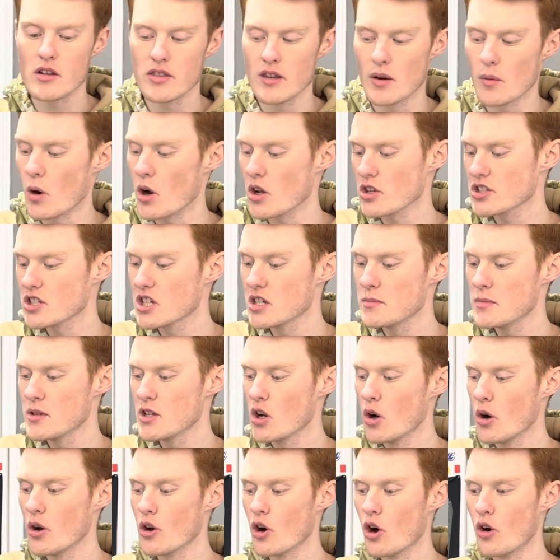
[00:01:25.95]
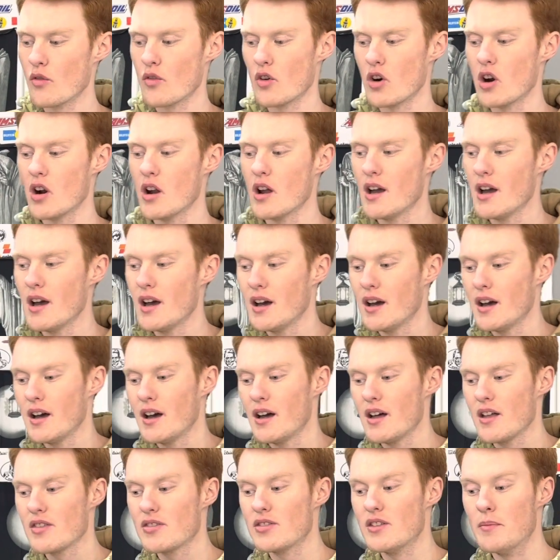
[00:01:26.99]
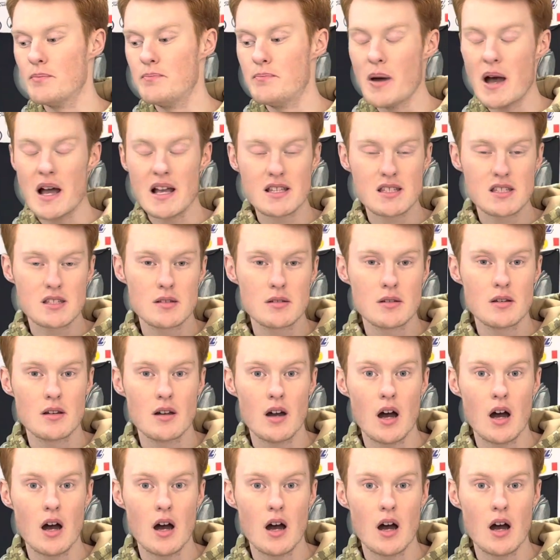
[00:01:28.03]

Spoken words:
Then we're also going to be going over the best